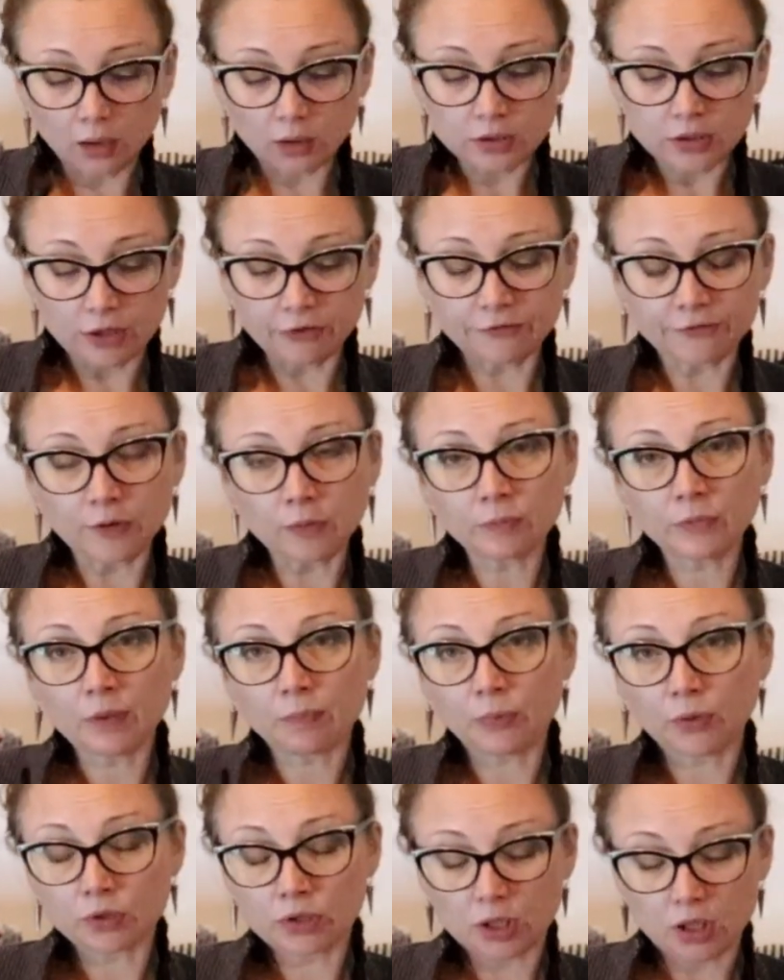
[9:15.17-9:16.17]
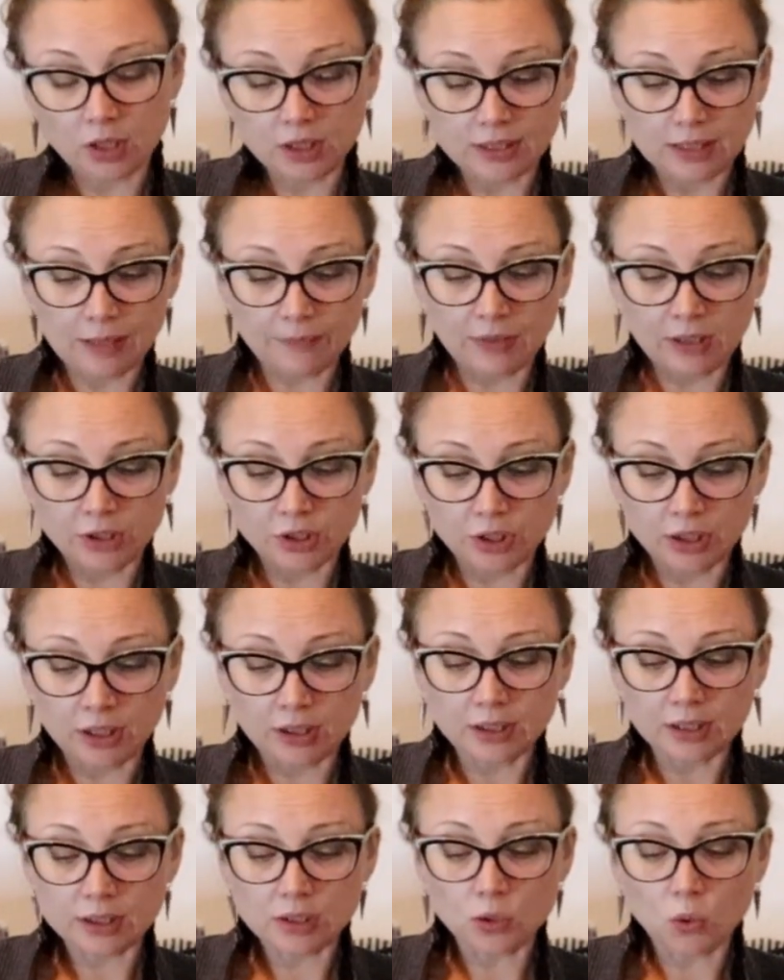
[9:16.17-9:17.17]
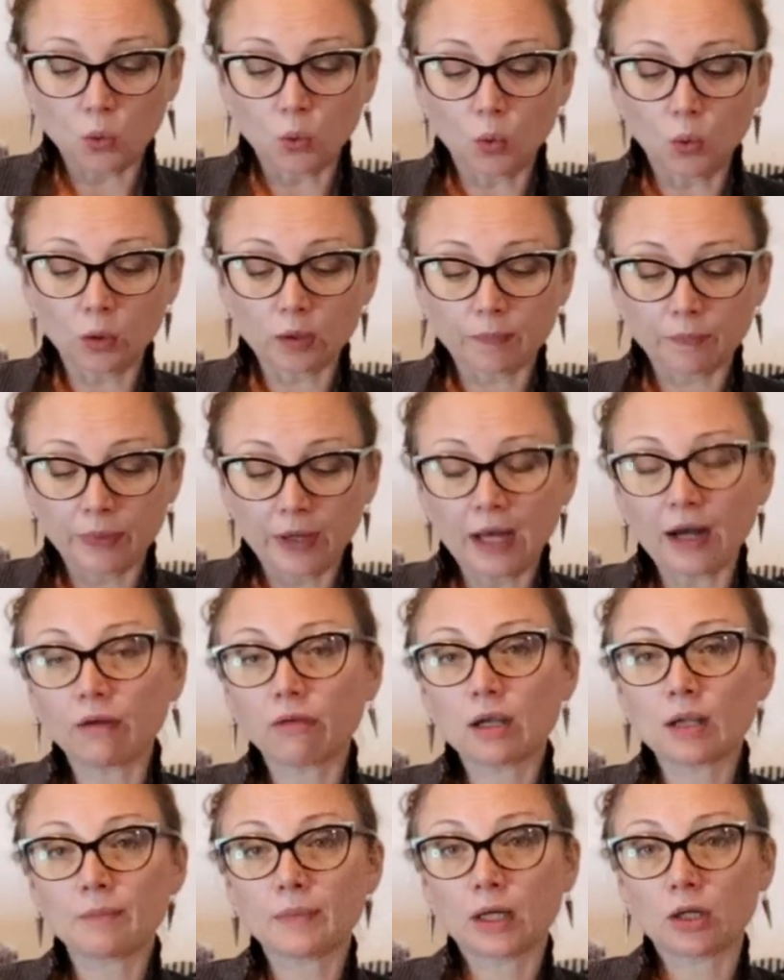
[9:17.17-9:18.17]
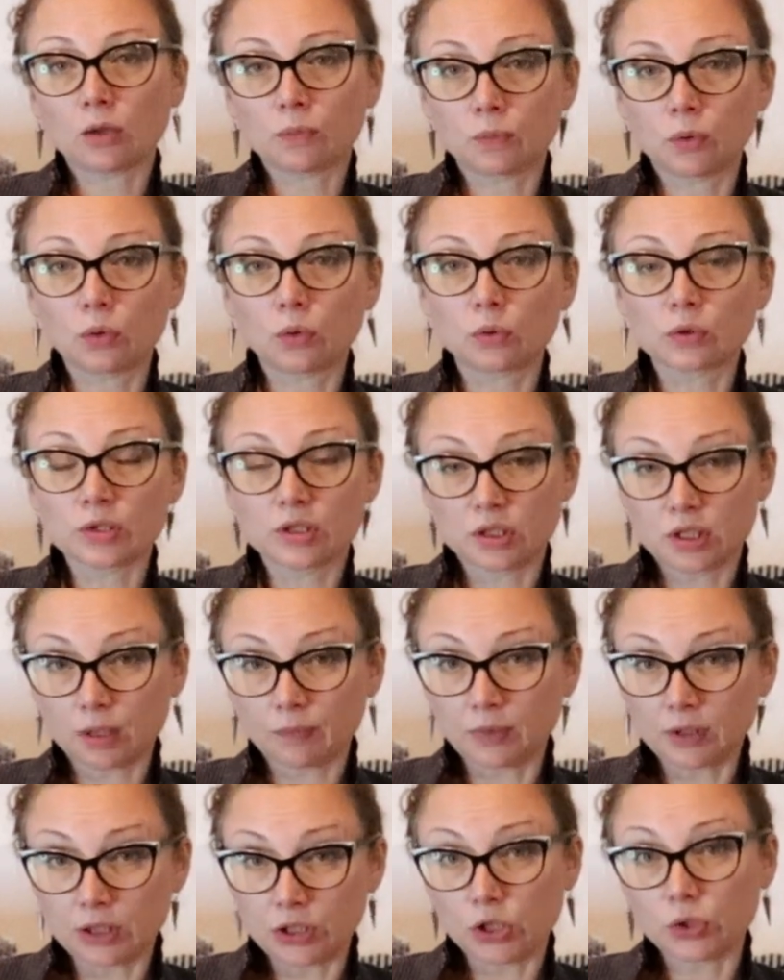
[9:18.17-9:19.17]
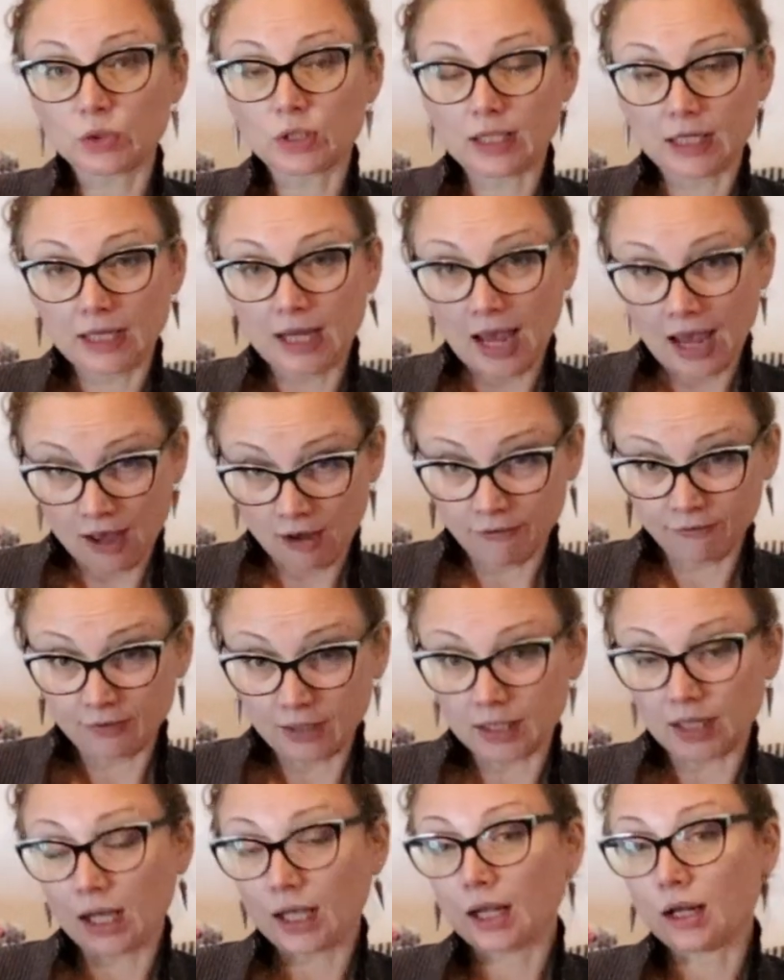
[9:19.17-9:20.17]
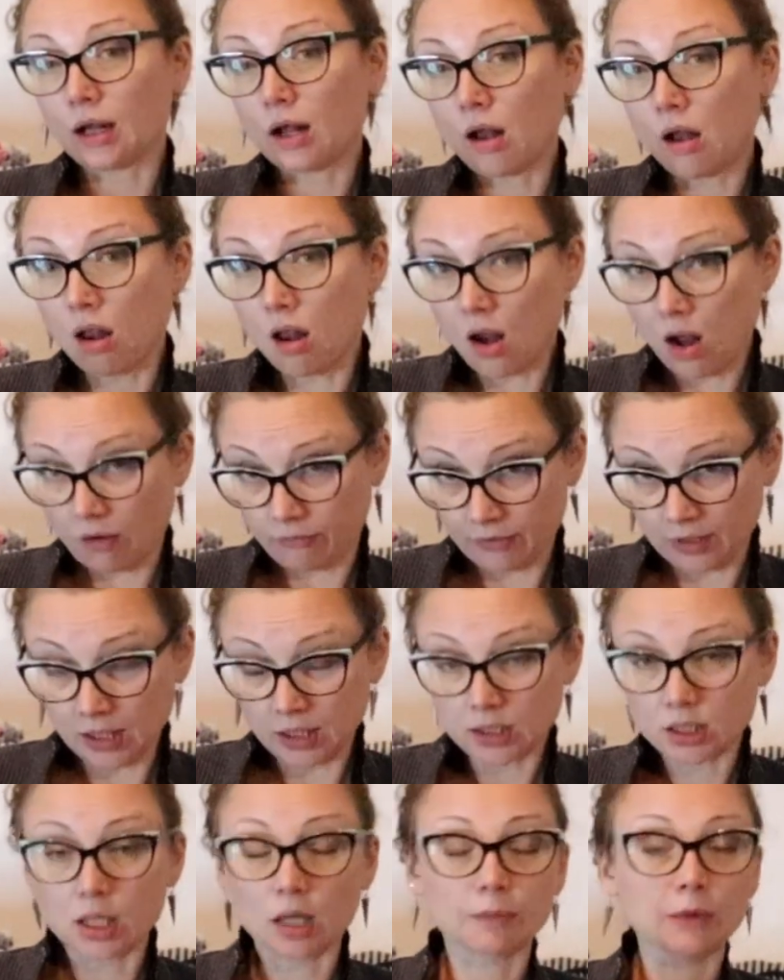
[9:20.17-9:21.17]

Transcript: So from the podcast I mentioned, it's called Perimenopause WTF, and I love it.